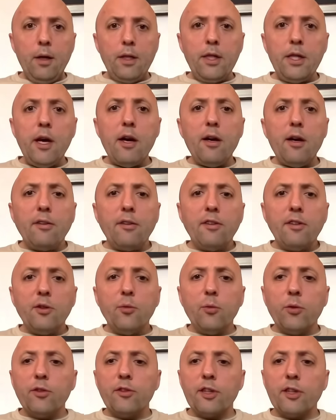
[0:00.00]
Yeah, I think
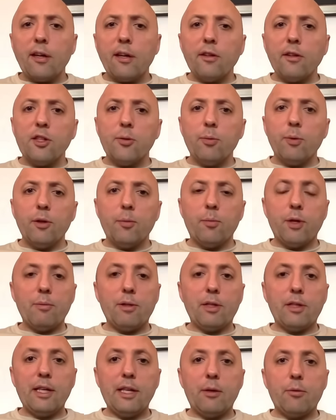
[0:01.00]
the one thing I liked about the
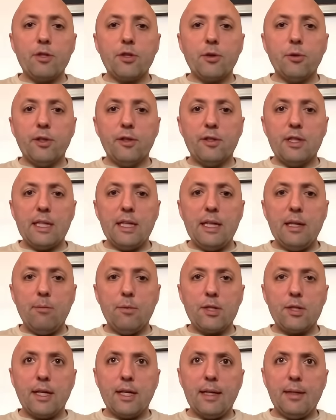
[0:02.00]
Premier League was going into
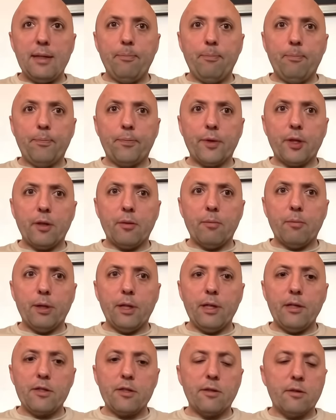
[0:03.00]
games and
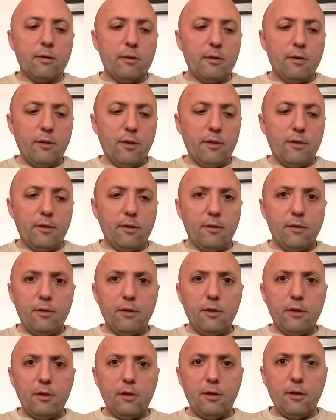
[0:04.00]
players on
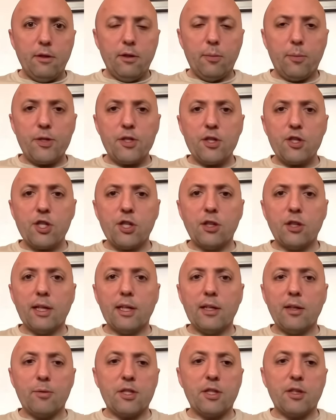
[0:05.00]
your opposition
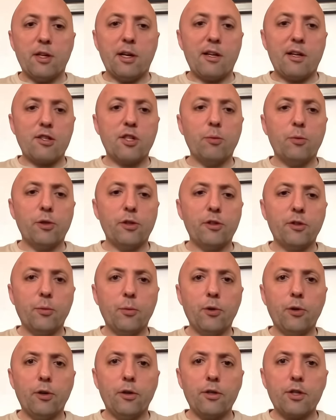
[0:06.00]
lineups that you actually wanted to
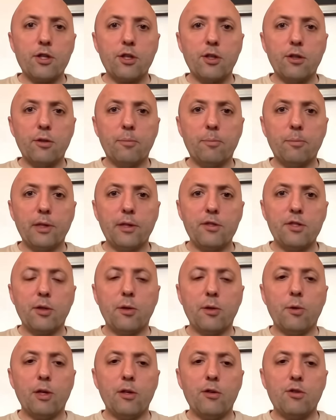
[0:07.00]
watch, you know, players that
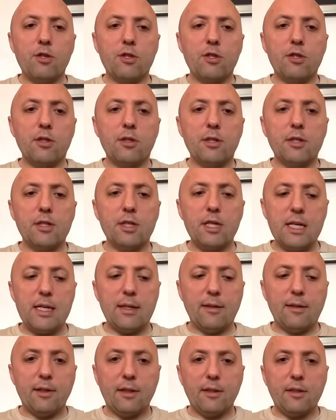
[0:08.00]
you're interested to see.
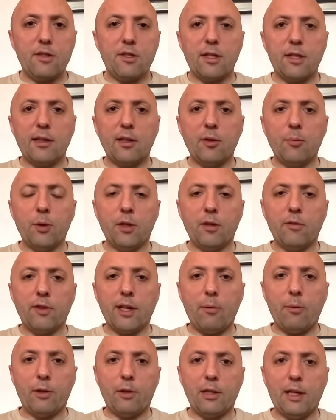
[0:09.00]
And I think there's an element of
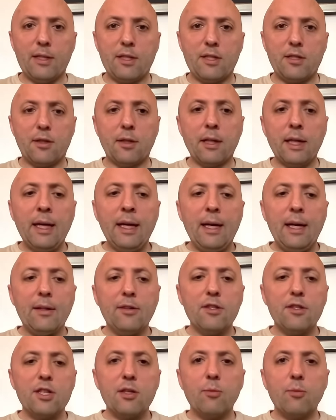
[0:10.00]
that with Leicester, in
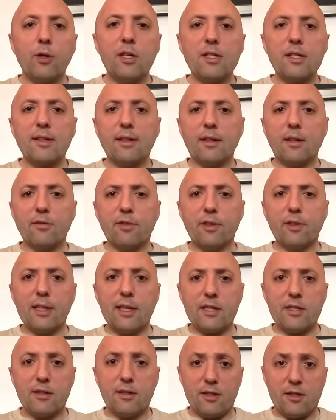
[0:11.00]
the same way as I think for
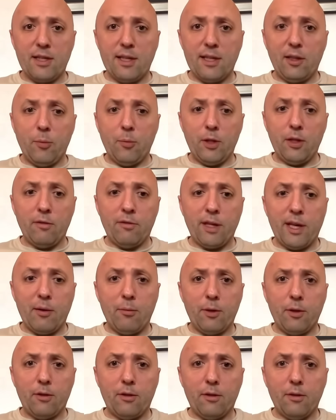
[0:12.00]
Leicester there's an element of that
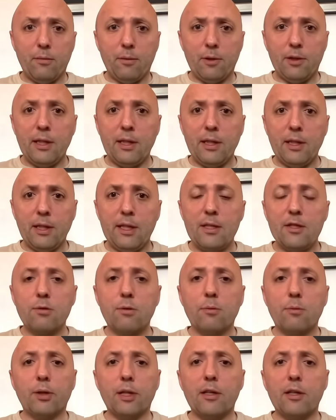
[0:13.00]
with Leeds,
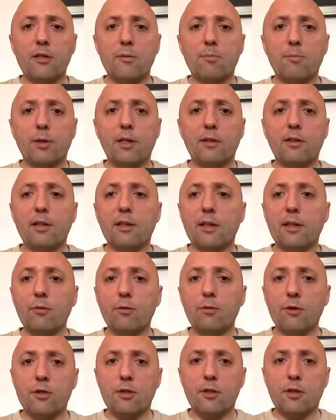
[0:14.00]
with players particularly like
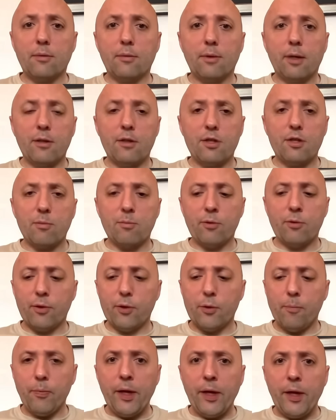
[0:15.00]
Ruta and
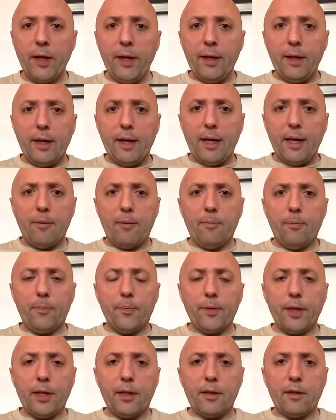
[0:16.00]
Somerville and
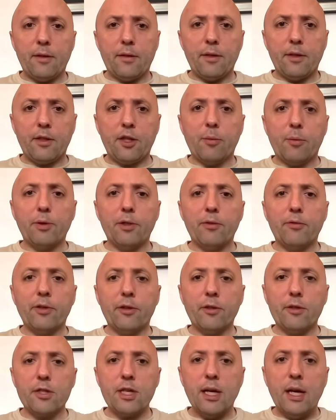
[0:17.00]
a couple of
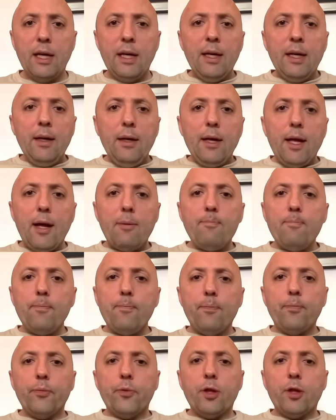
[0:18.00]
others.
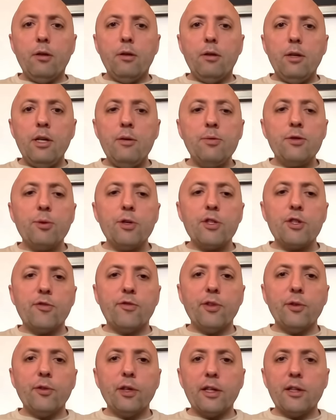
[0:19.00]
Ipswich
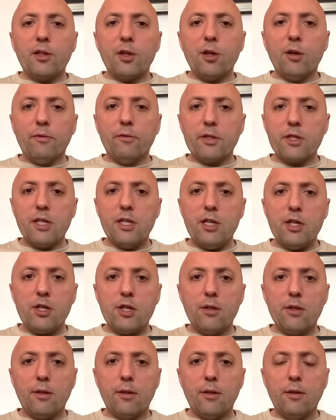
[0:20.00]
feel like the
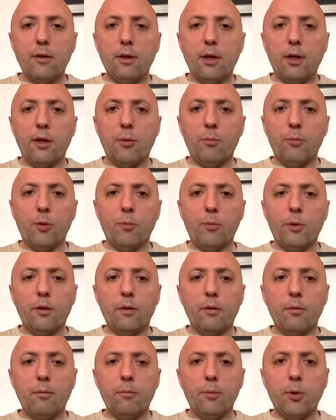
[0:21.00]
conversation at the moment
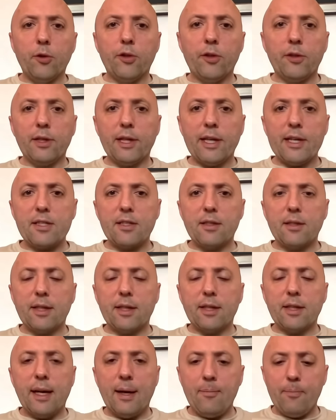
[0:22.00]
more than Leicester.
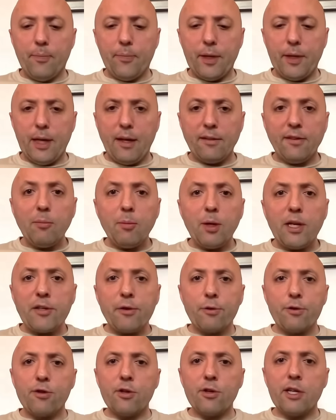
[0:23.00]
I think
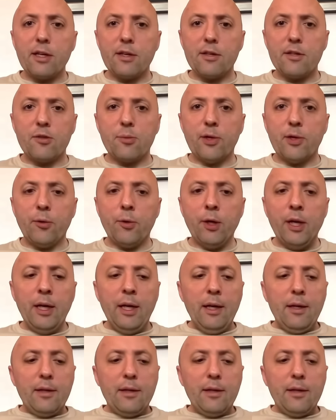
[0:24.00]
Michael's right as well.